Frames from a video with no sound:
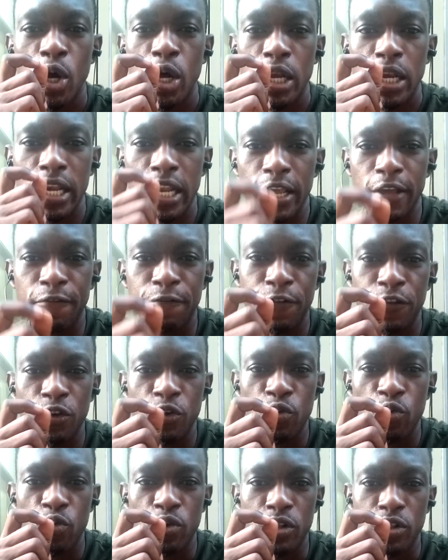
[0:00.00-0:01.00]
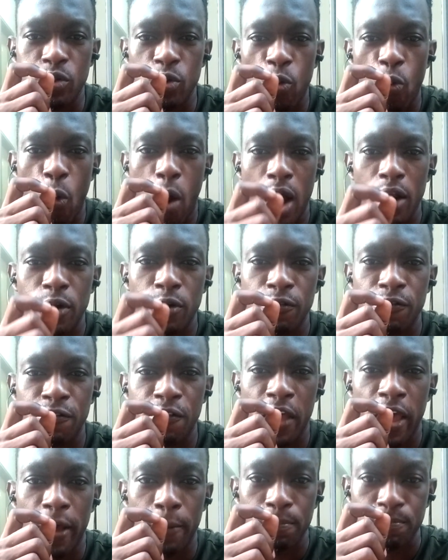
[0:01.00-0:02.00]
leave you with one of
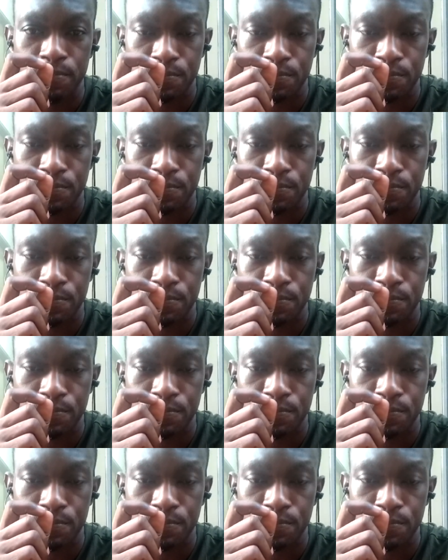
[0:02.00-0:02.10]
the